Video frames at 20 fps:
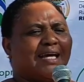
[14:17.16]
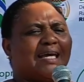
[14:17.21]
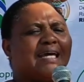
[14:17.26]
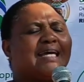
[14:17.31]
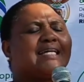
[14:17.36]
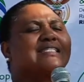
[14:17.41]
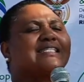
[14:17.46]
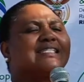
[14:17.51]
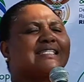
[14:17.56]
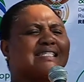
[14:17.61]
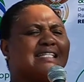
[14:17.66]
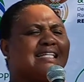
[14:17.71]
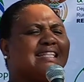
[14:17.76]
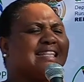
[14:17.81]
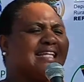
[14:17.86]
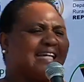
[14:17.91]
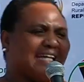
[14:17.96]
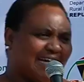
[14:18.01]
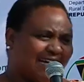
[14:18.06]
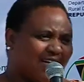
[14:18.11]
It is
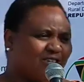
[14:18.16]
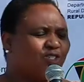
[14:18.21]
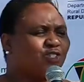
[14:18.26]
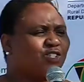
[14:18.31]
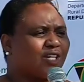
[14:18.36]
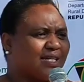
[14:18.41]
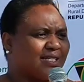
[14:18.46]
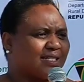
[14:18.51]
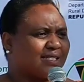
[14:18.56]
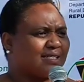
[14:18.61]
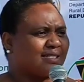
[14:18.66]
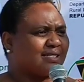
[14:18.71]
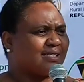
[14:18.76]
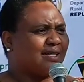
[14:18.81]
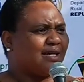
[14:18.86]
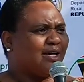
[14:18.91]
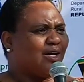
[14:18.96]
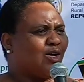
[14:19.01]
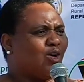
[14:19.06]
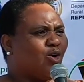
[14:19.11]
in the interest
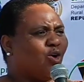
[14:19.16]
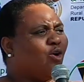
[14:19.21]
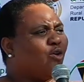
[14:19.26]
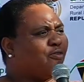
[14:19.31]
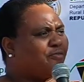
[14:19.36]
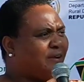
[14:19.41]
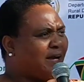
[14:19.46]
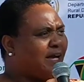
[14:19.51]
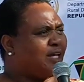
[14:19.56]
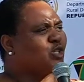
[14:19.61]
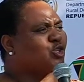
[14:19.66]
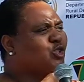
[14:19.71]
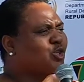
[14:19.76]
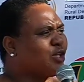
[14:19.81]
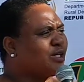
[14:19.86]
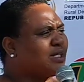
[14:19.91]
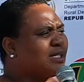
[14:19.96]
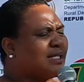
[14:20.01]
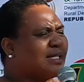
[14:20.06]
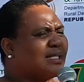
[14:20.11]
of
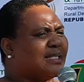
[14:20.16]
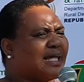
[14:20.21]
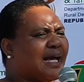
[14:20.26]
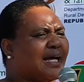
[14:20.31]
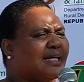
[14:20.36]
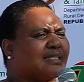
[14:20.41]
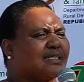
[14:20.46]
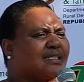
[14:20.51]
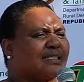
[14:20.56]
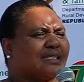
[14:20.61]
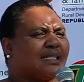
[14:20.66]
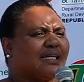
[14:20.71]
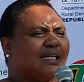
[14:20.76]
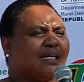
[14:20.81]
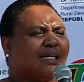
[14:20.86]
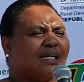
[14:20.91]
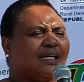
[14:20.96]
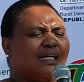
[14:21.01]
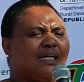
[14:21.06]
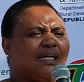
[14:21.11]
ensuring that
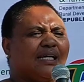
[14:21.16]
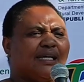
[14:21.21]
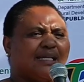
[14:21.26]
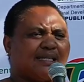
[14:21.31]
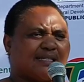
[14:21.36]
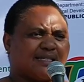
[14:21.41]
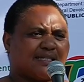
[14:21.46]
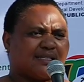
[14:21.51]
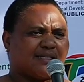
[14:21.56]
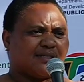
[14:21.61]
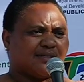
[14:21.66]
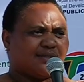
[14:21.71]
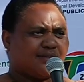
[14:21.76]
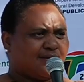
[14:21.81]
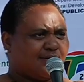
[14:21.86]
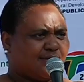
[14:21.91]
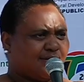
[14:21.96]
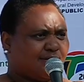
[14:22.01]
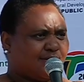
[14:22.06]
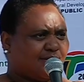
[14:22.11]
it
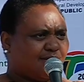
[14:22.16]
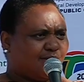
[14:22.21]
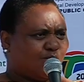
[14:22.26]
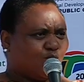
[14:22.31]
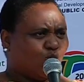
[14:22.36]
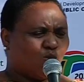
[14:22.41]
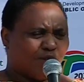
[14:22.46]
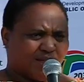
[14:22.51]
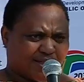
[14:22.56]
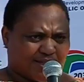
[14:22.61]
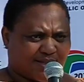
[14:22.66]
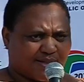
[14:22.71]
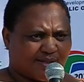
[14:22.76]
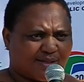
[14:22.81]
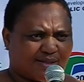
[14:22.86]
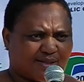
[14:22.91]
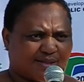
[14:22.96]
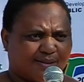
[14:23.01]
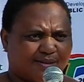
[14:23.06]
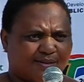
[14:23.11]
works.